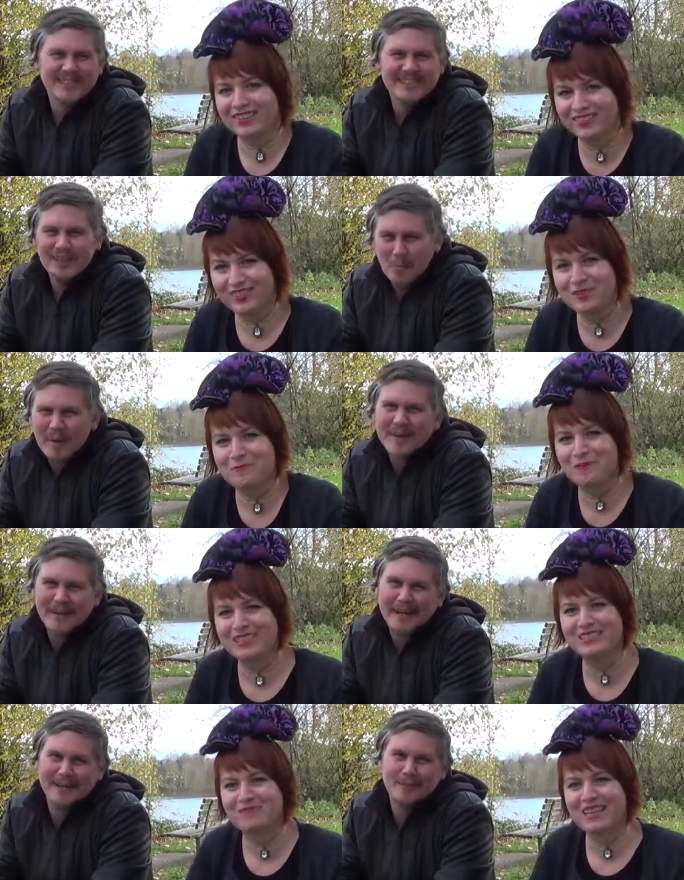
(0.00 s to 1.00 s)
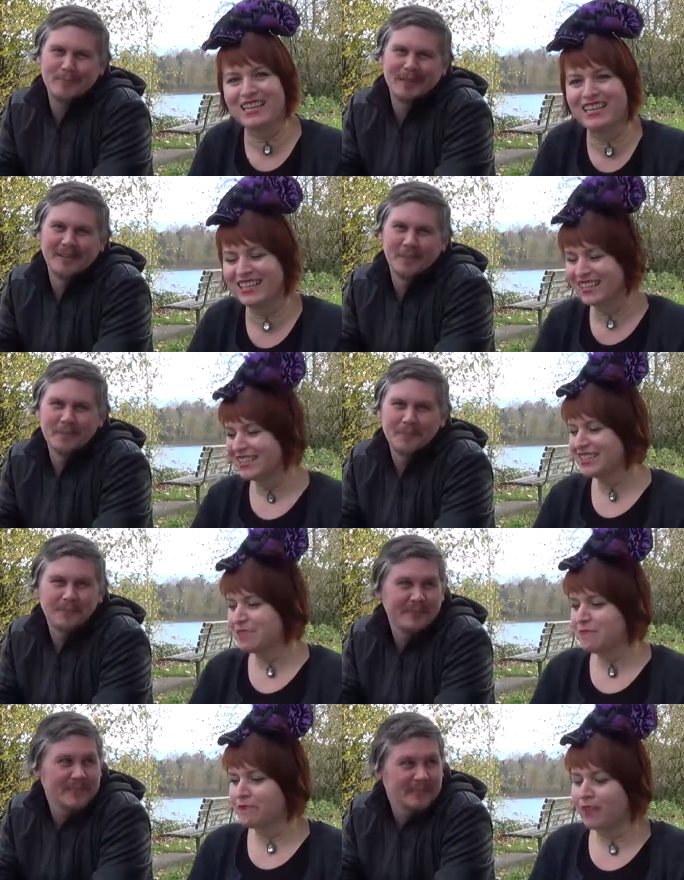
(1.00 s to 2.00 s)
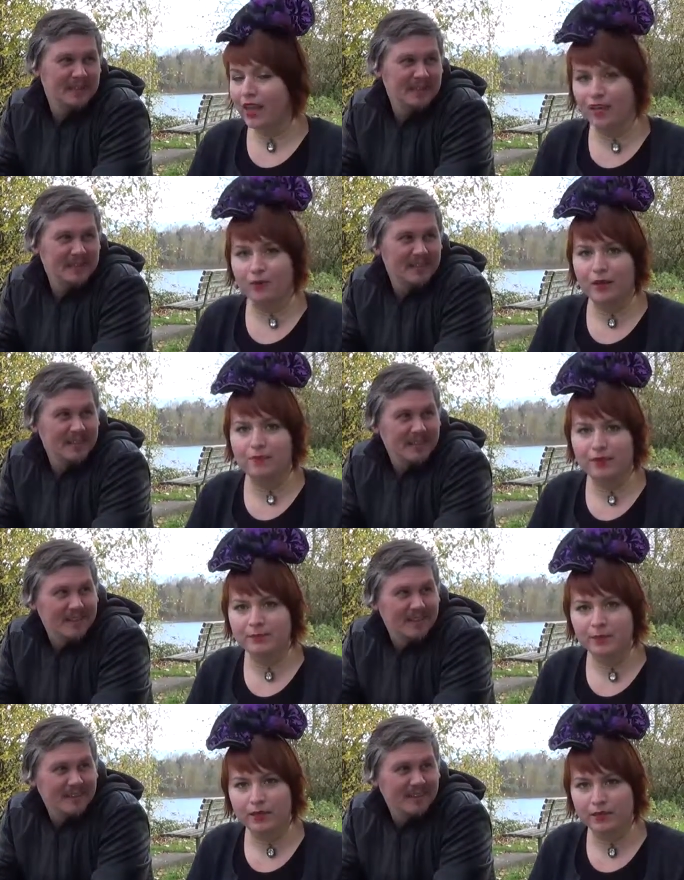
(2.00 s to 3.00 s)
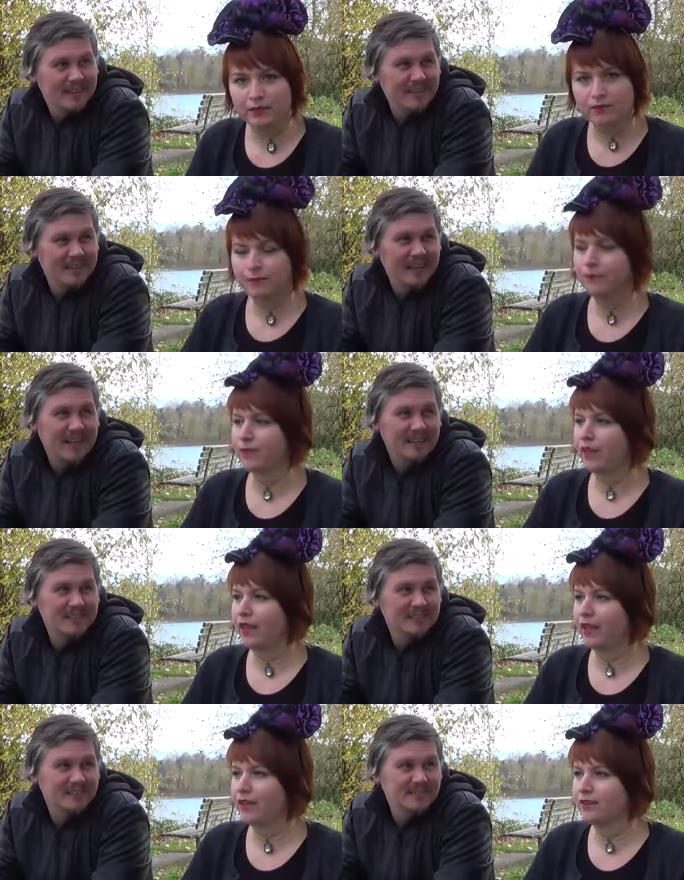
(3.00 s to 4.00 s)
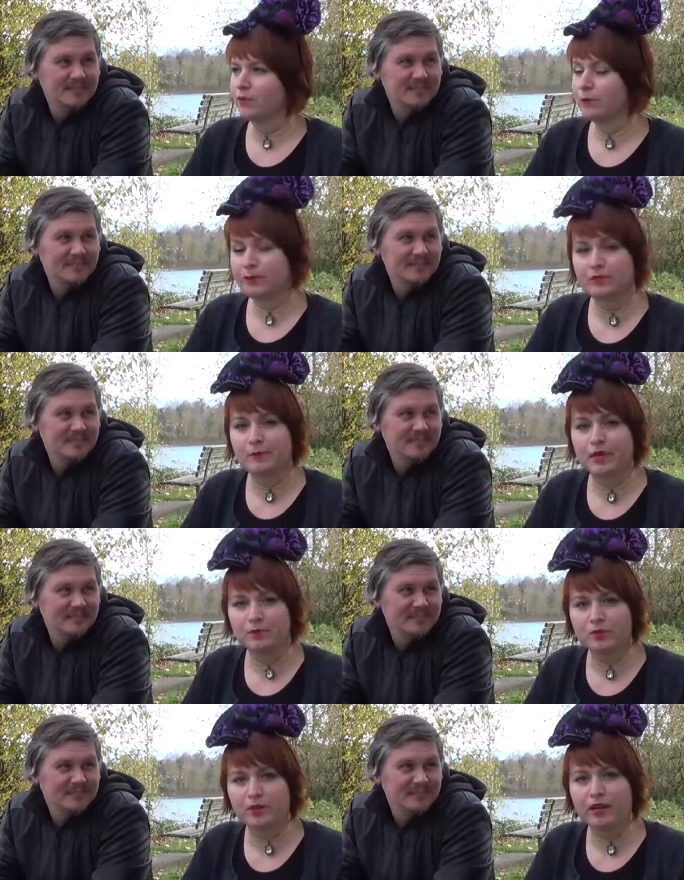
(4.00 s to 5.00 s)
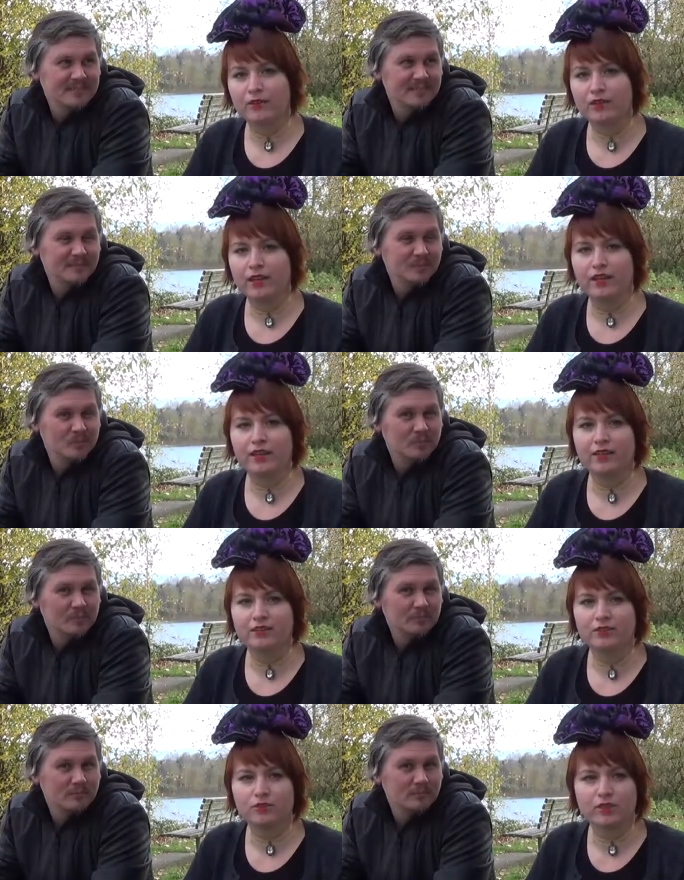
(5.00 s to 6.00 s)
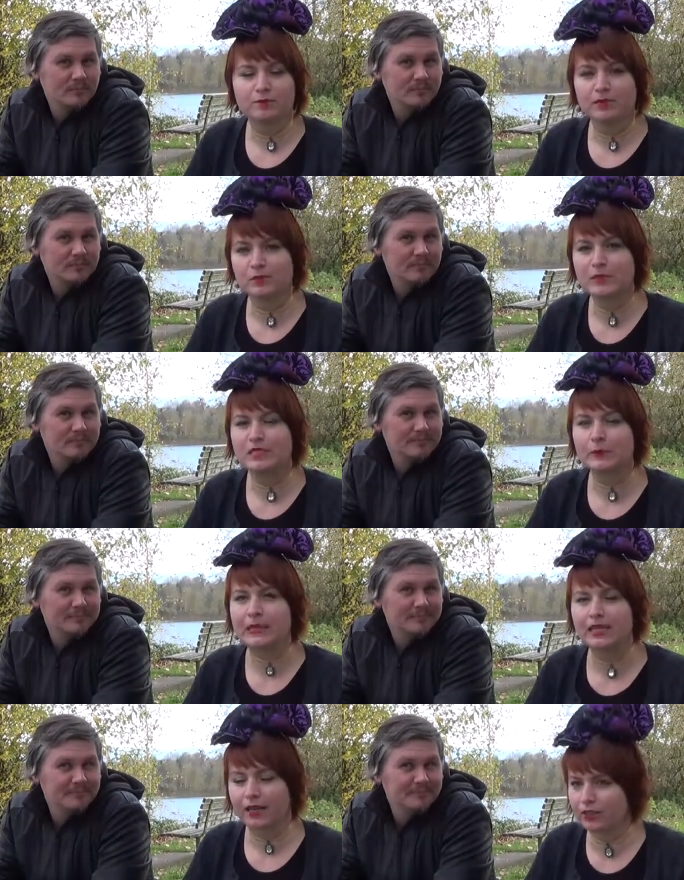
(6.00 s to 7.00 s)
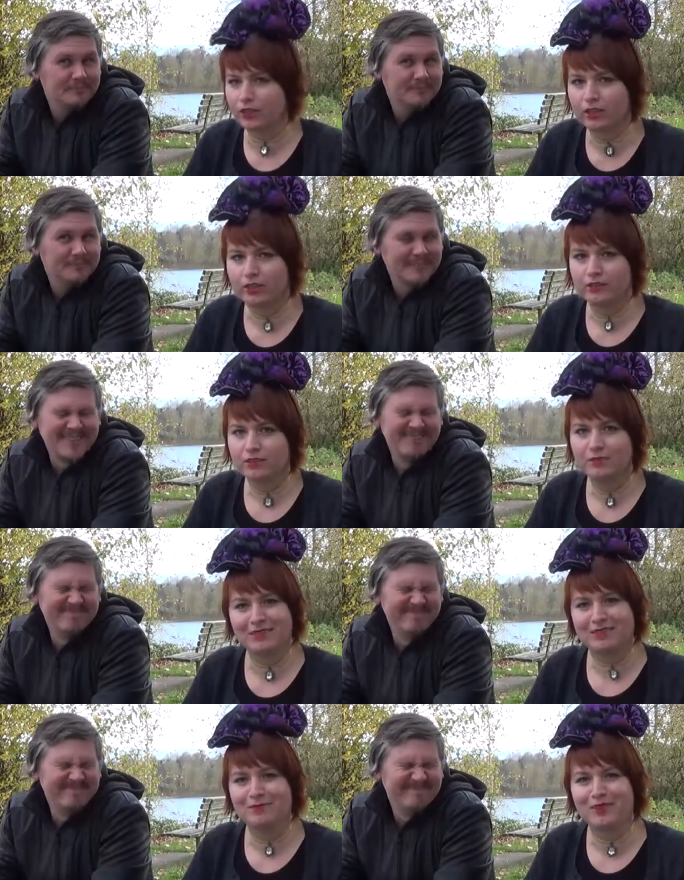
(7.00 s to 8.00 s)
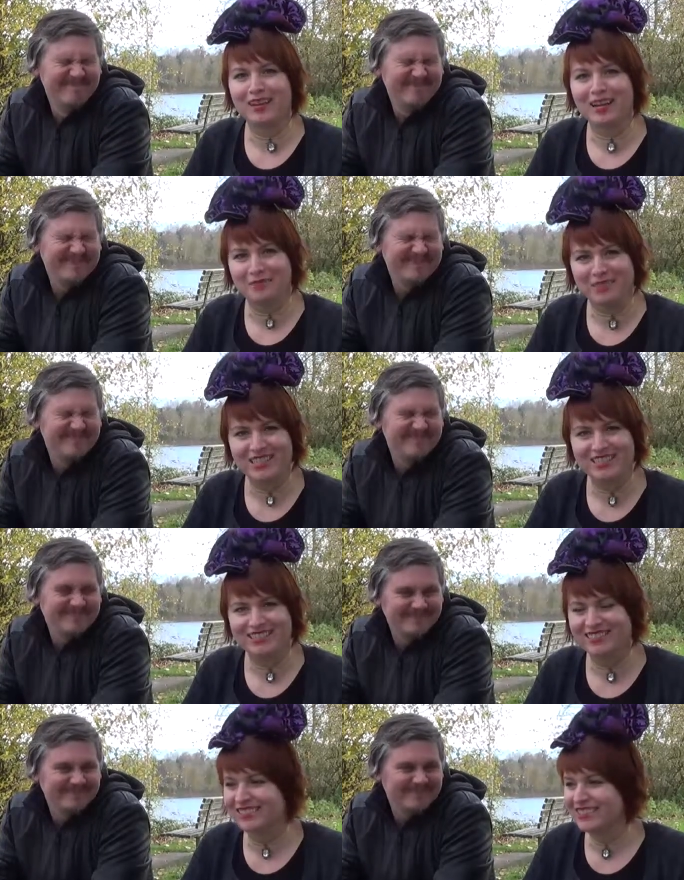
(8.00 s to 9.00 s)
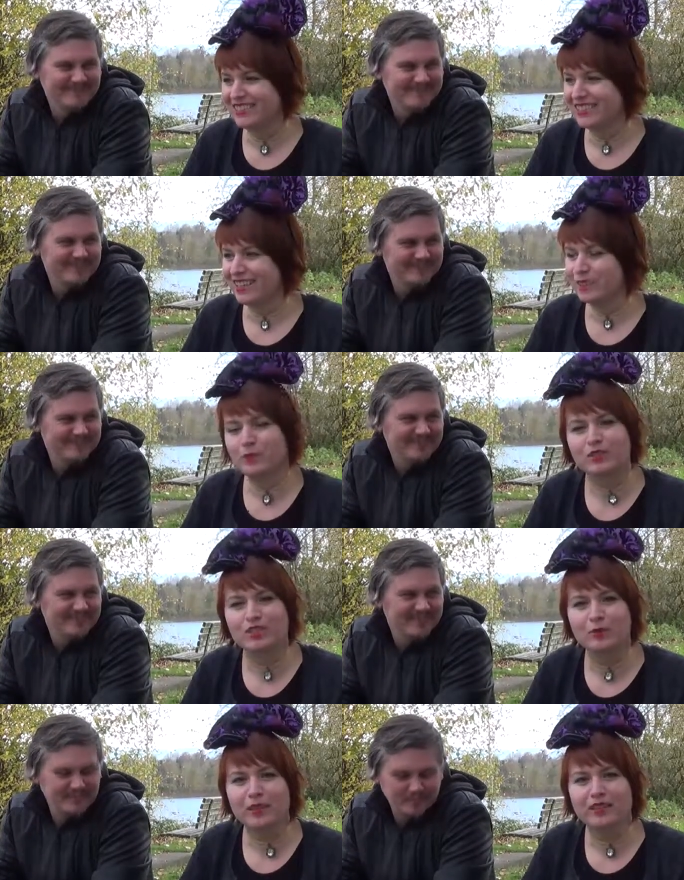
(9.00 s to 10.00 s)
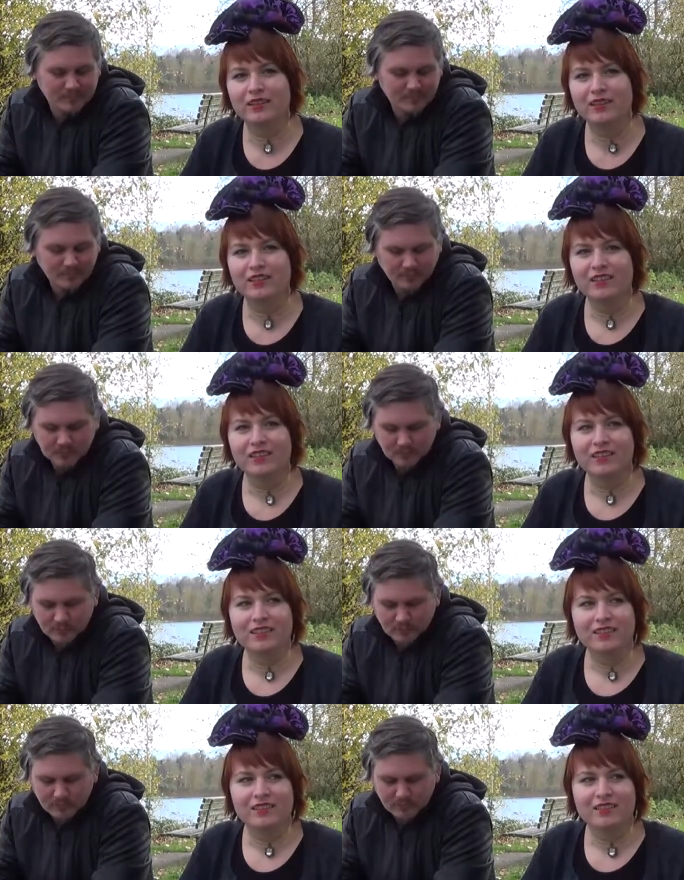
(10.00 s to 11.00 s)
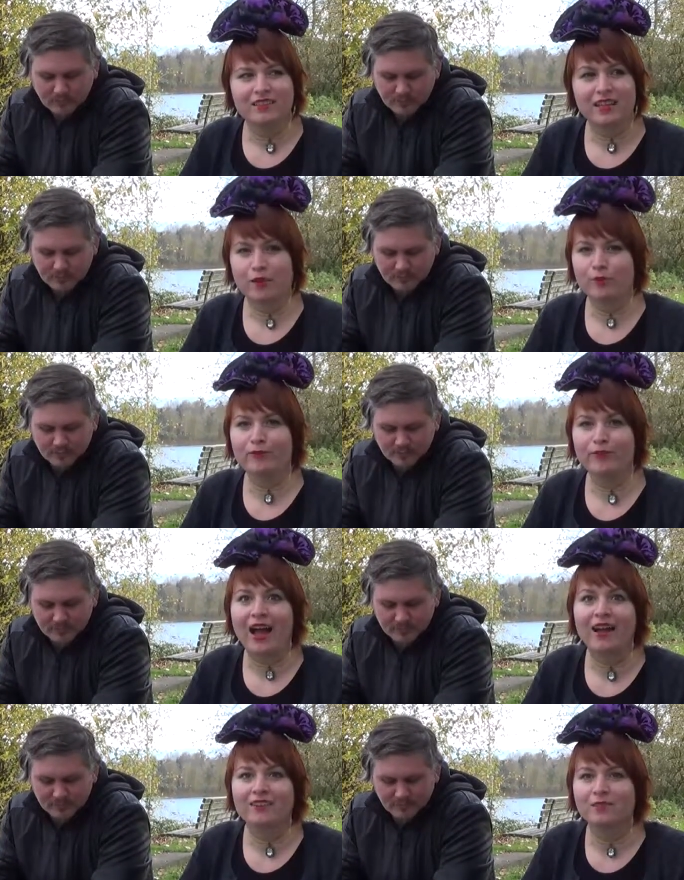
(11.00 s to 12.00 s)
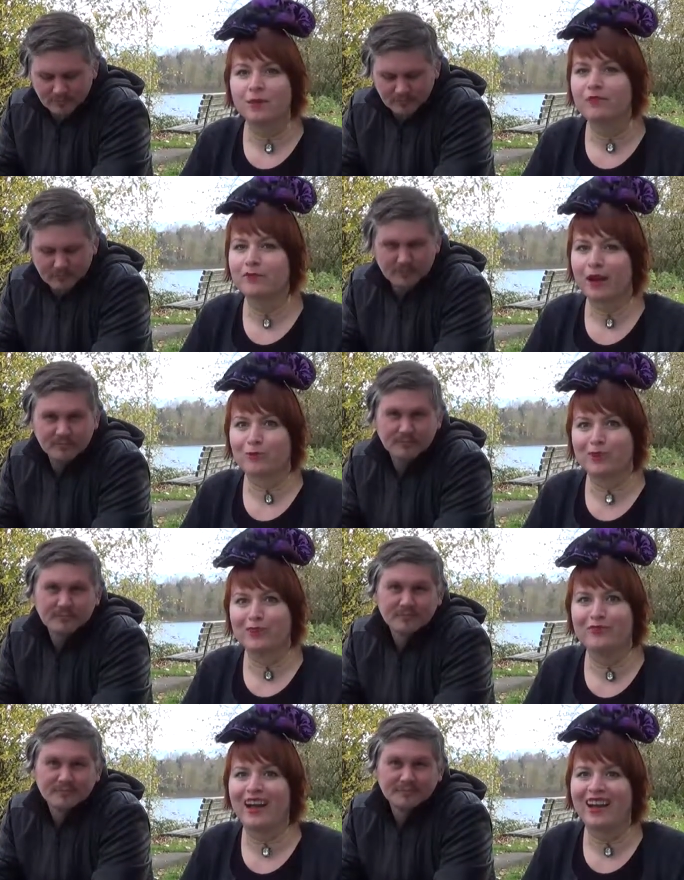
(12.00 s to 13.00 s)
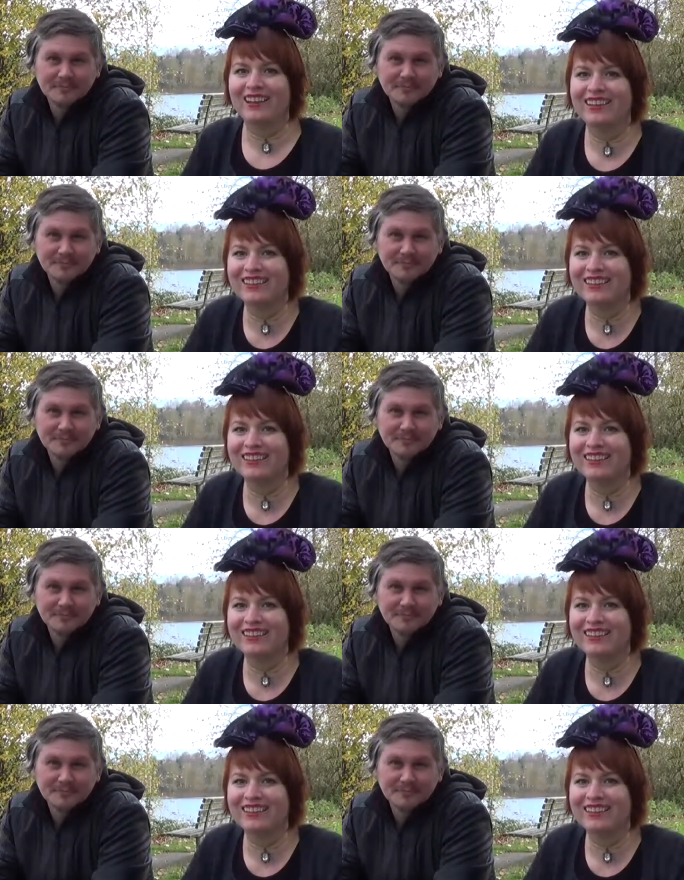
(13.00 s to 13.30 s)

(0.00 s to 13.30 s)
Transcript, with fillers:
Speaker 1: it's a better Busby. name. Anyway, Busby it is. Yeah. And when Busby comes around and drinks my sweet sweet nectar, it makes me very happy. Especially when they get real fat. One of them got real fat.